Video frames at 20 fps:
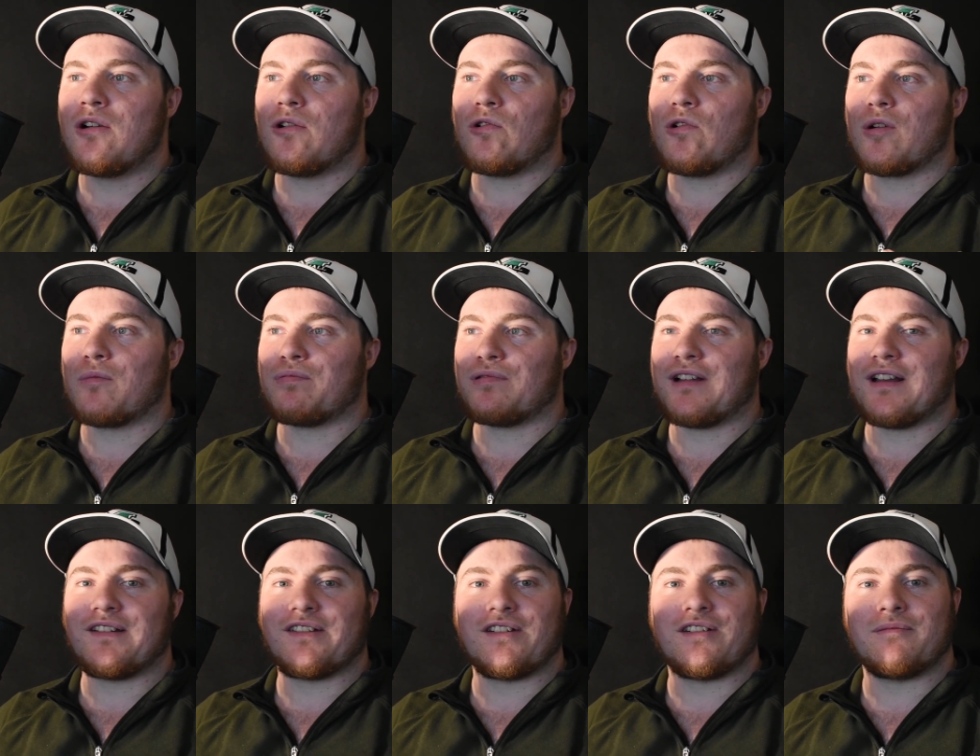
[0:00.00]
or
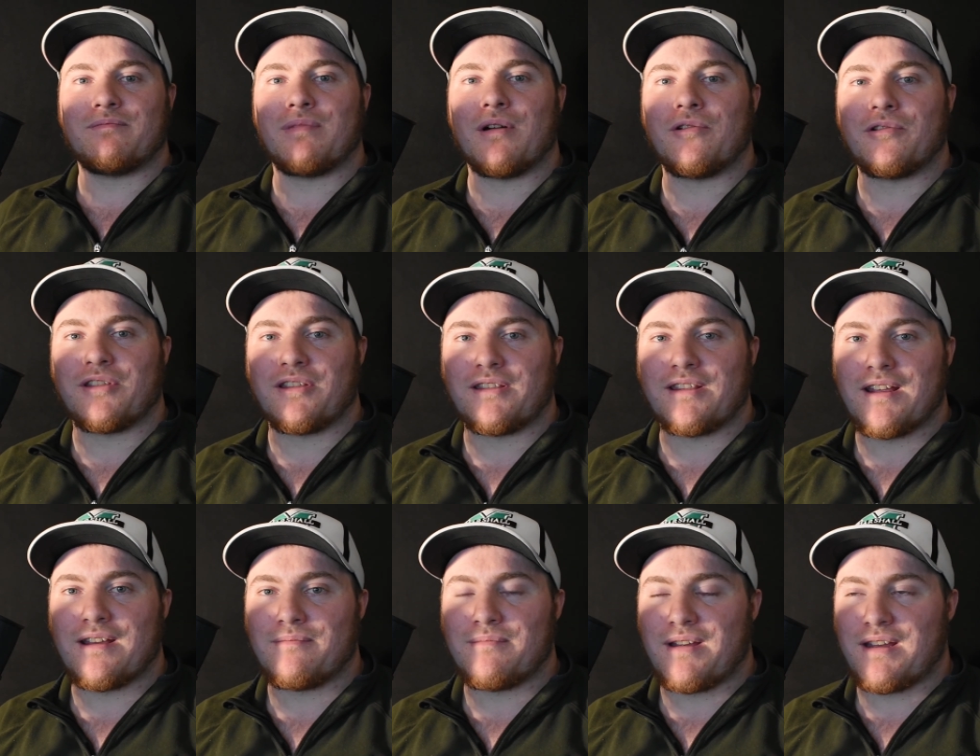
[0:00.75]
places both of
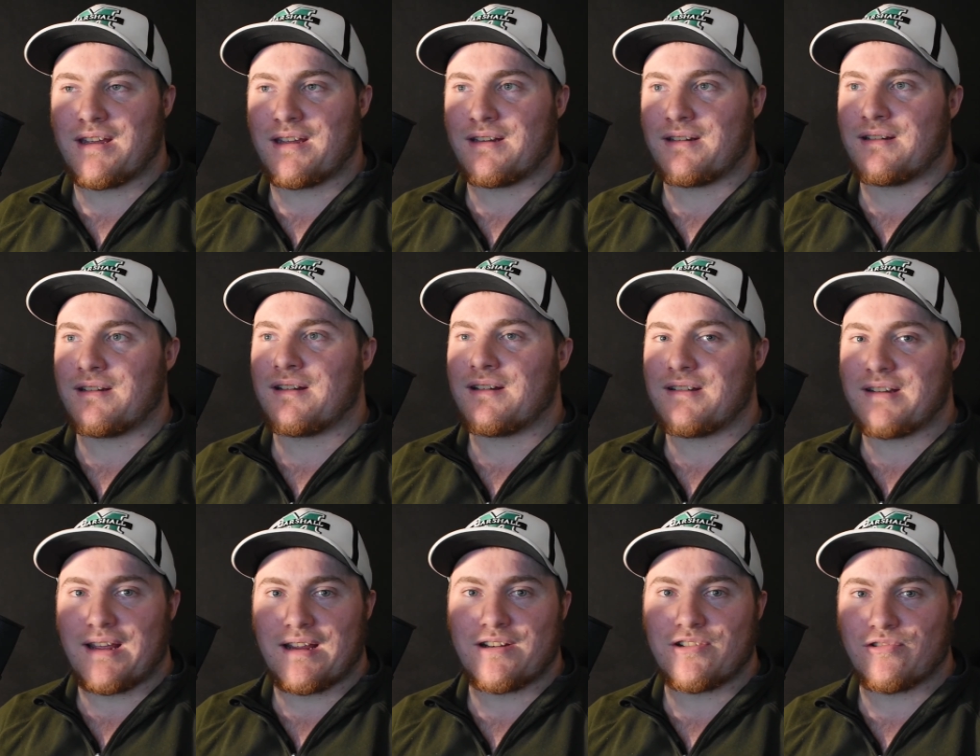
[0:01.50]
them in
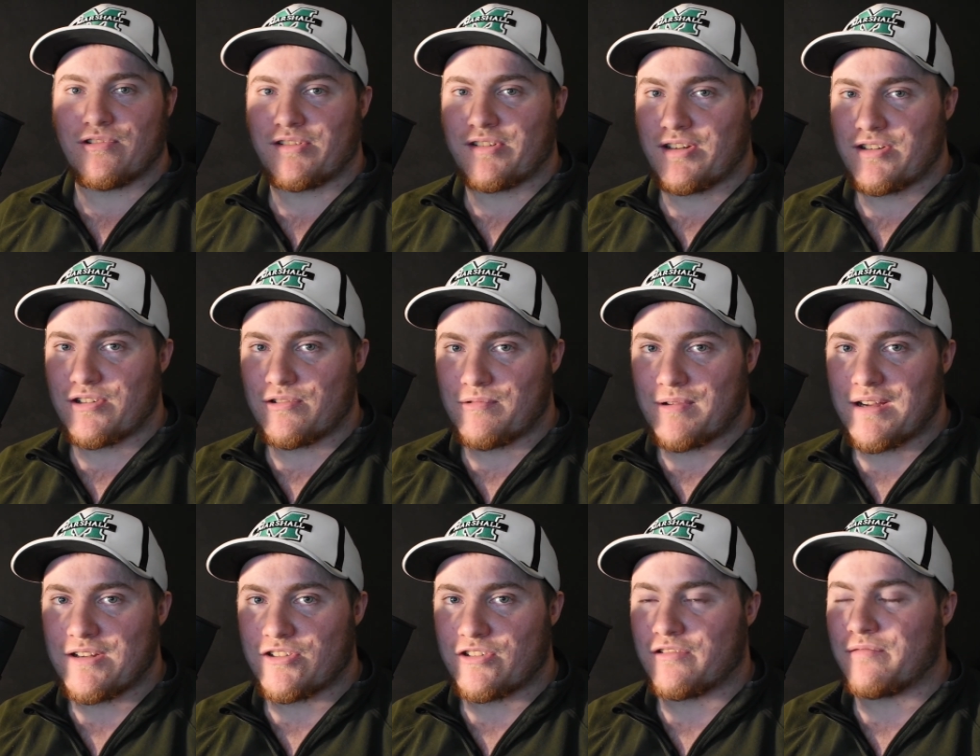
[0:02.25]
dangerous
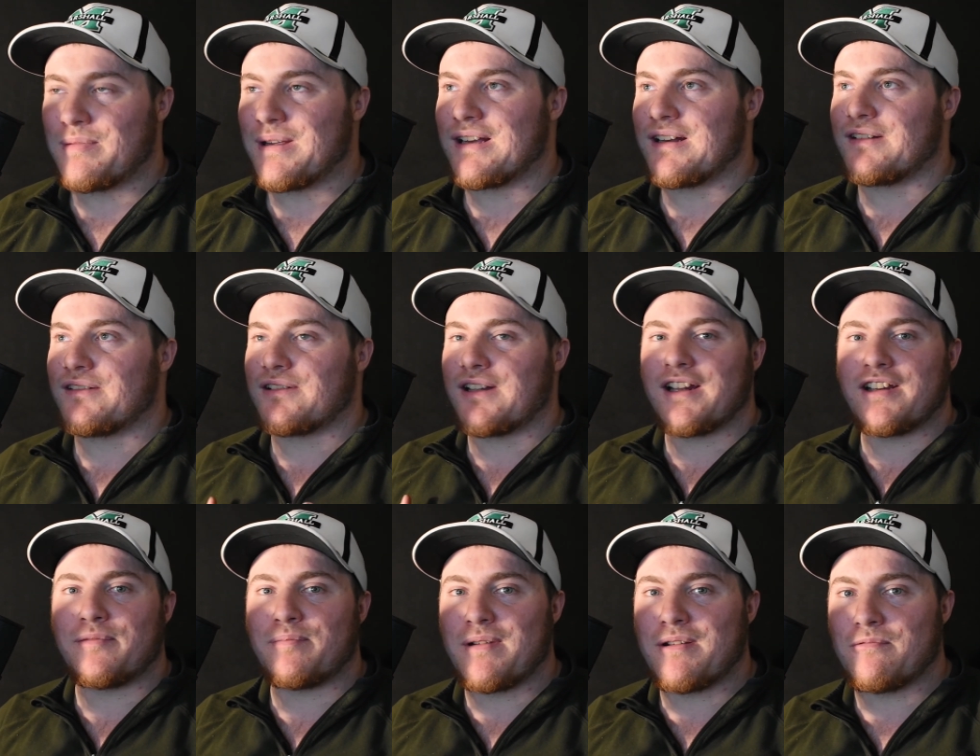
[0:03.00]
situations, because
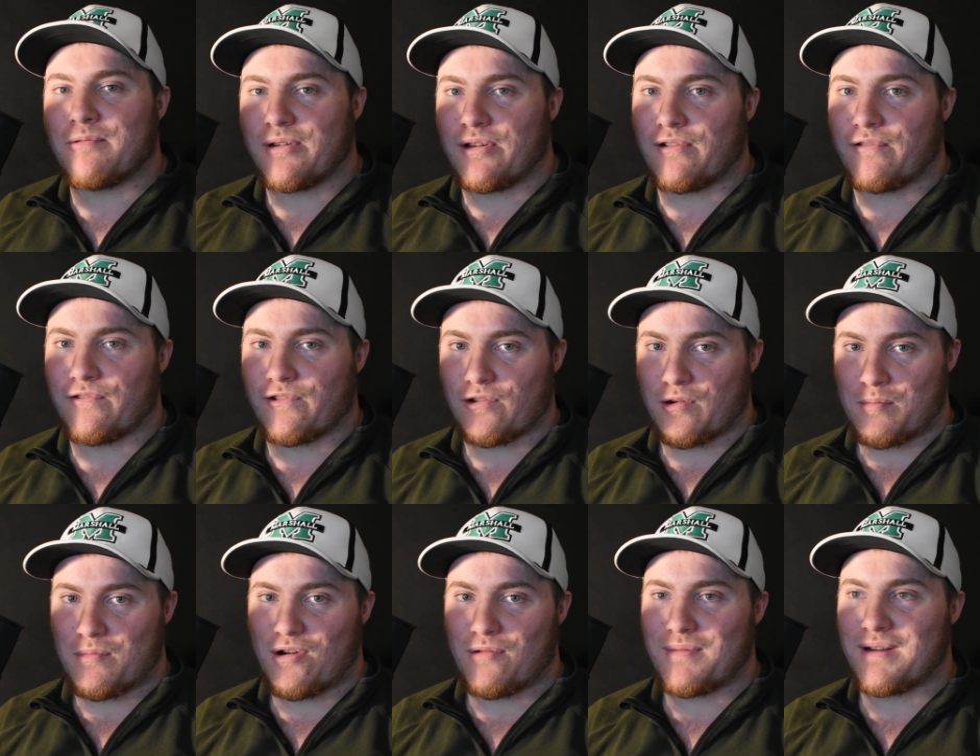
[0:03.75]
let's be real for a
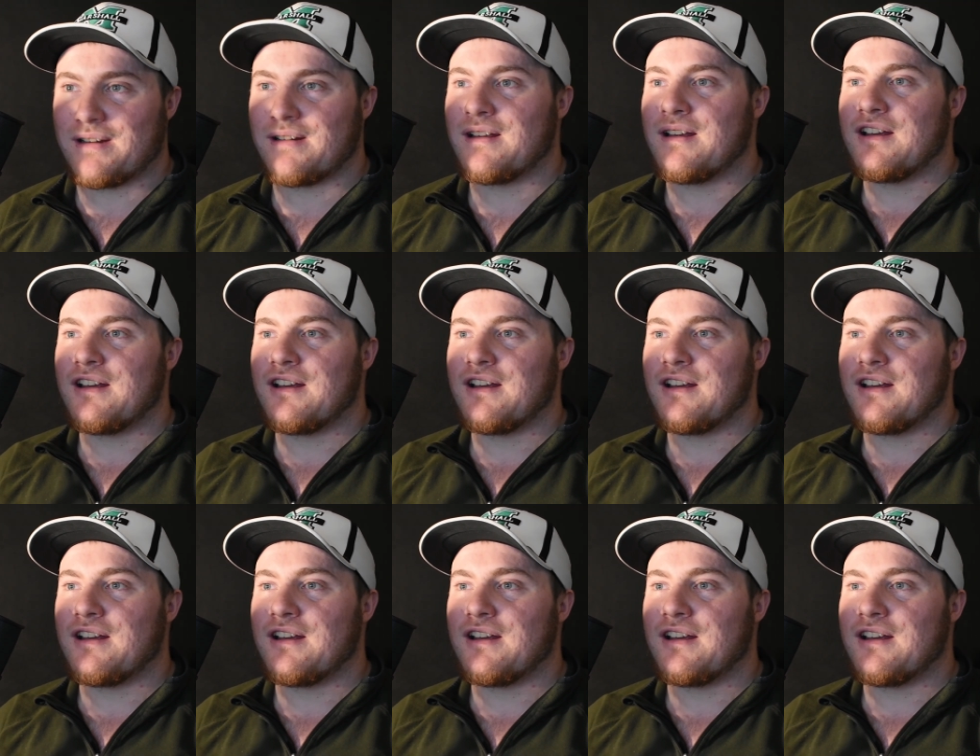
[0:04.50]
moment.